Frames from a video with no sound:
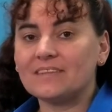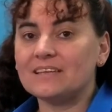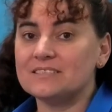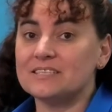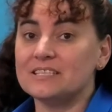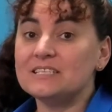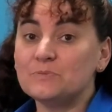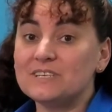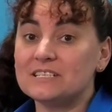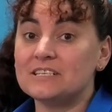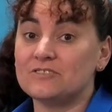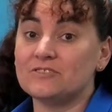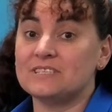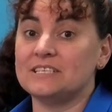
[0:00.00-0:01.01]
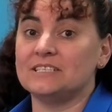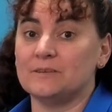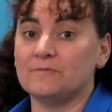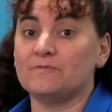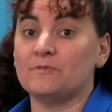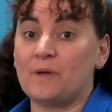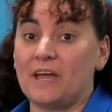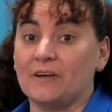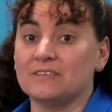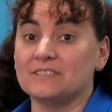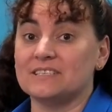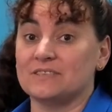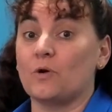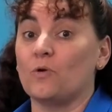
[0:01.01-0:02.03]
So this week's literacy tip for
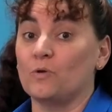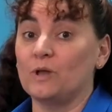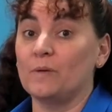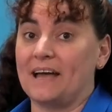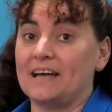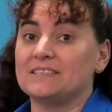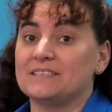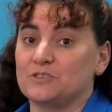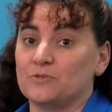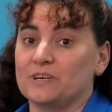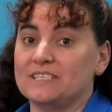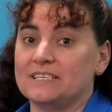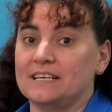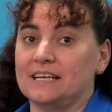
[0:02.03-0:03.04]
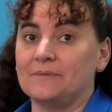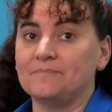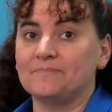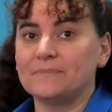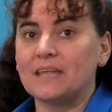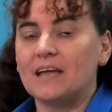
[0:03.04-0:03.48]
parents is all about storytelling.